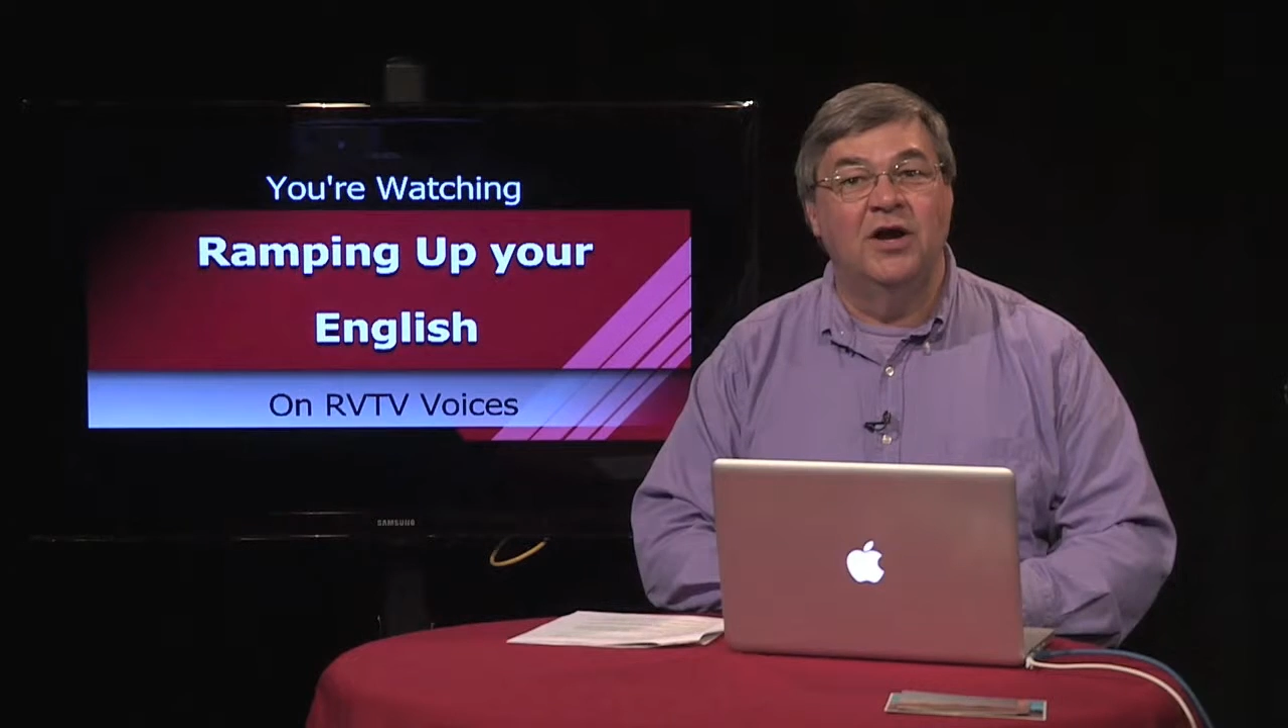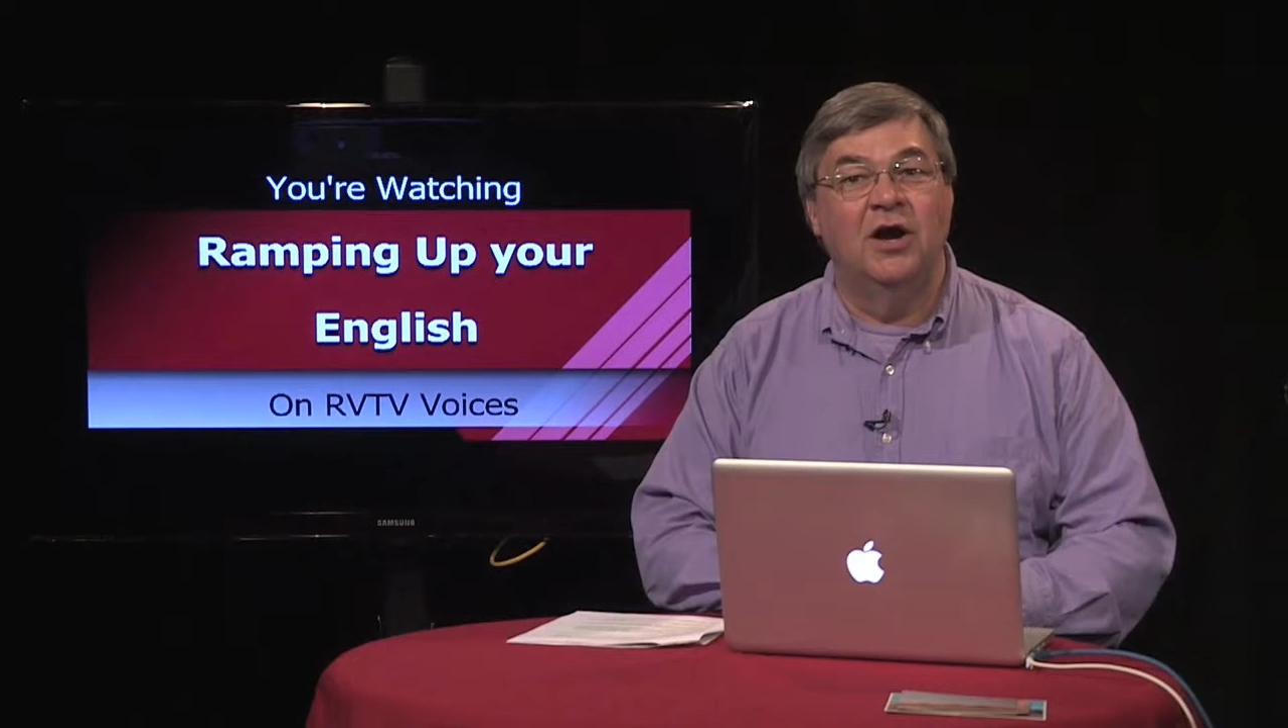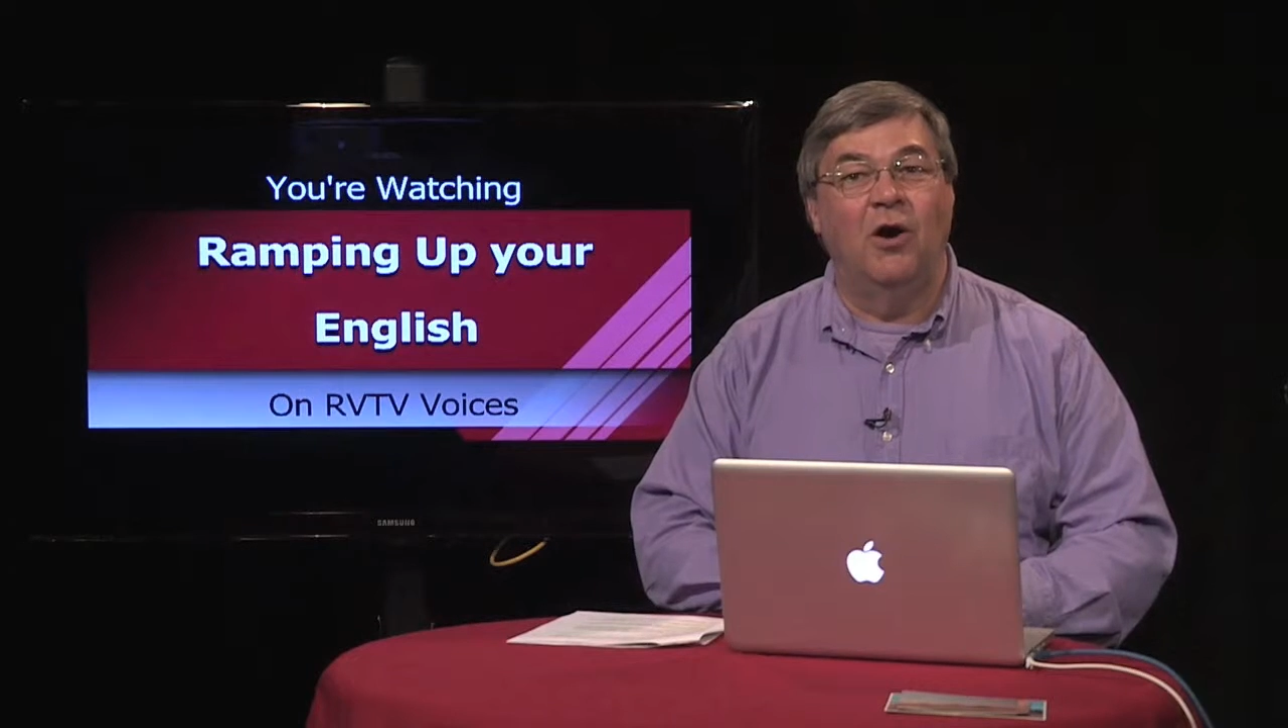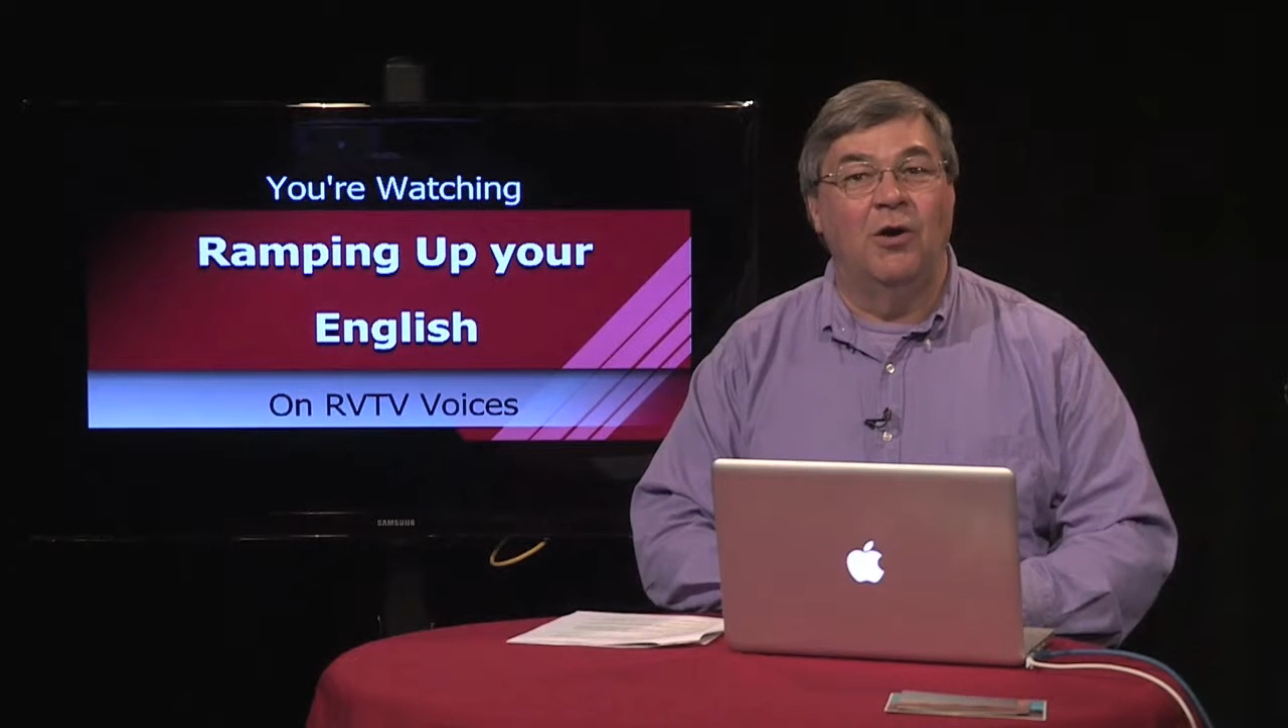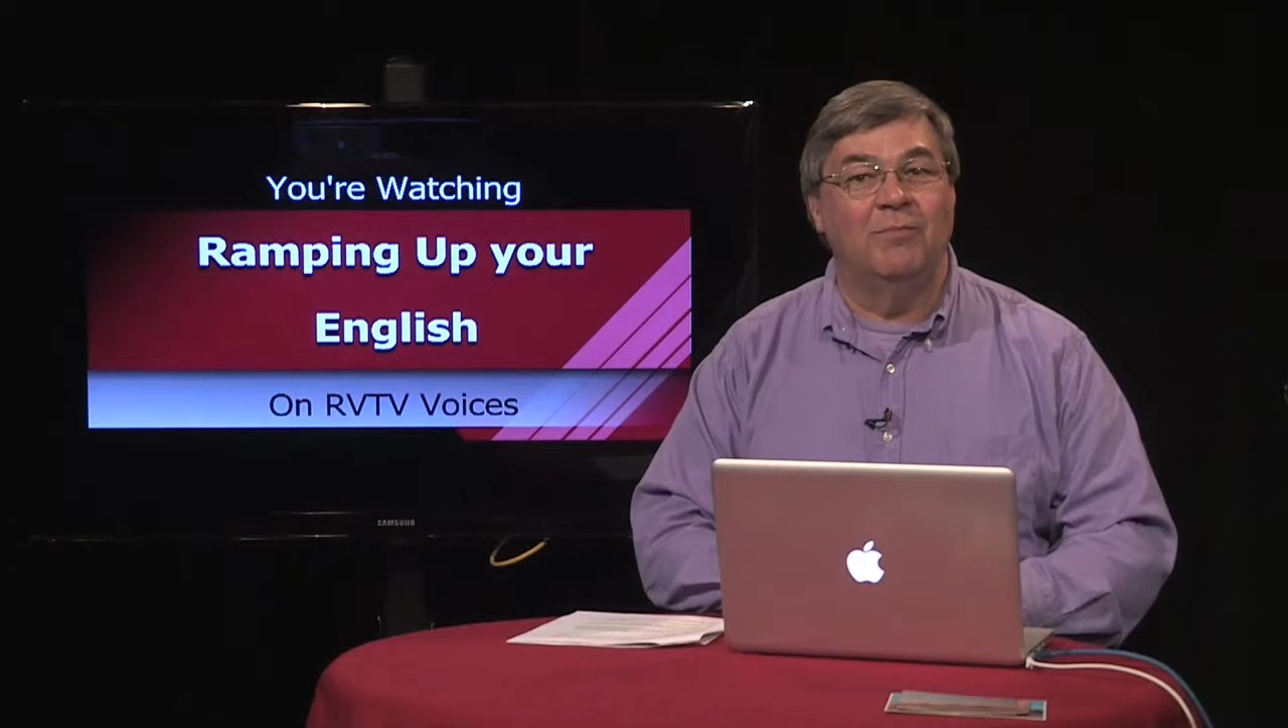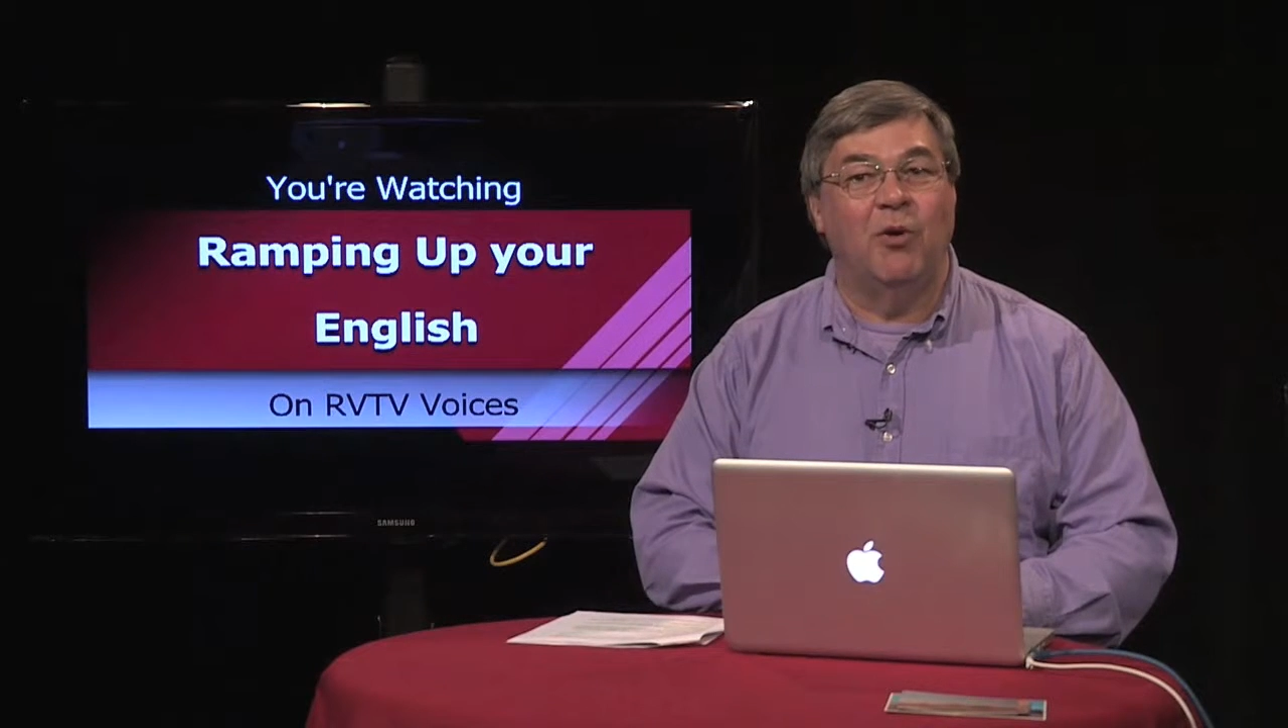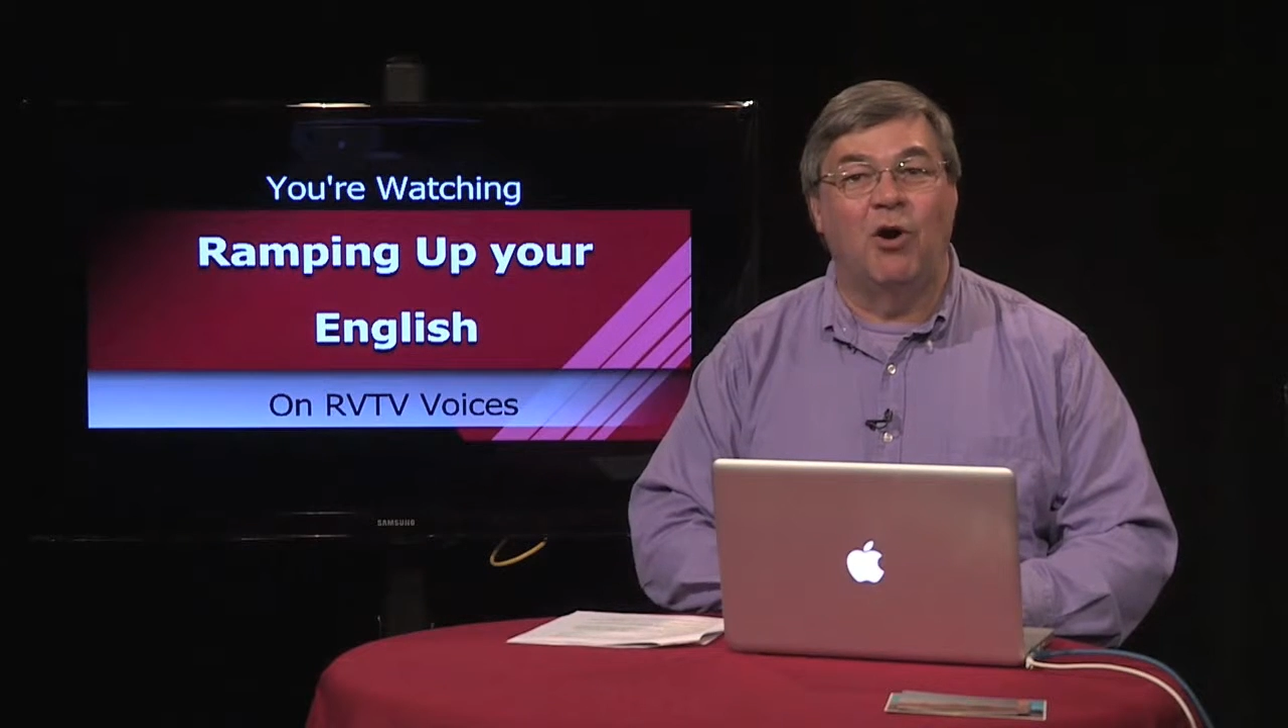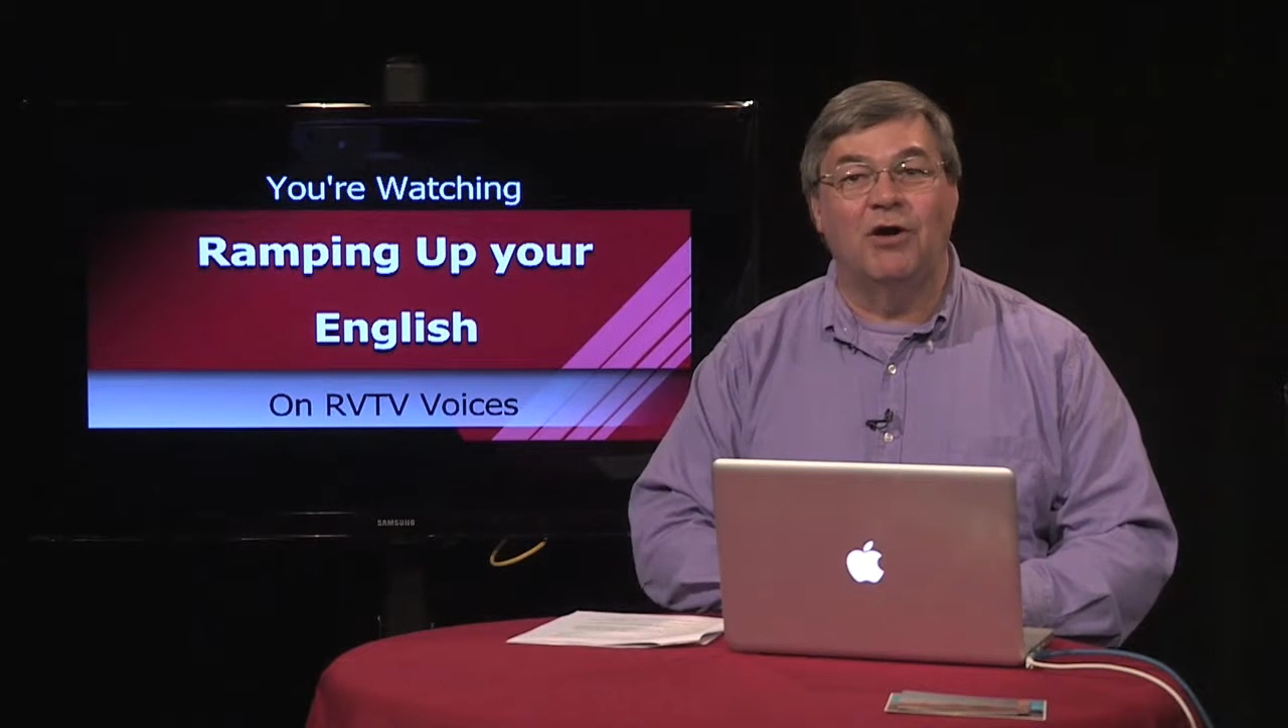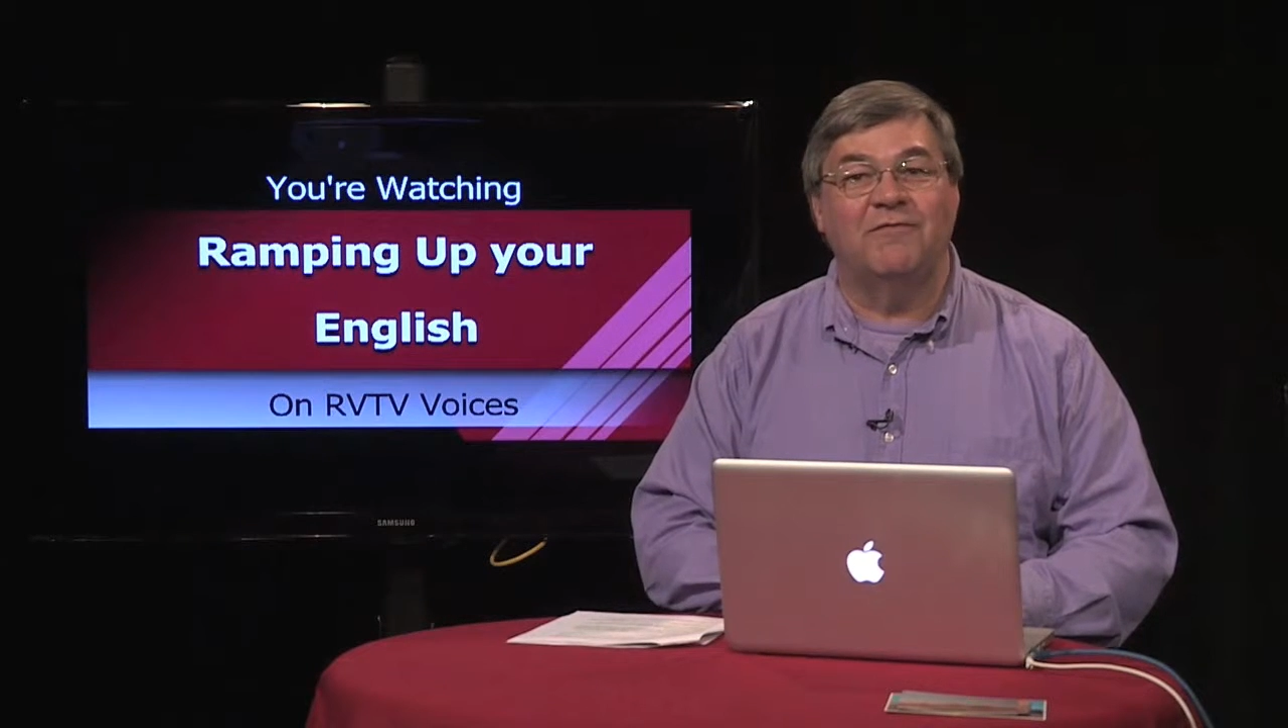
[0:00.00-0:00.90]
on part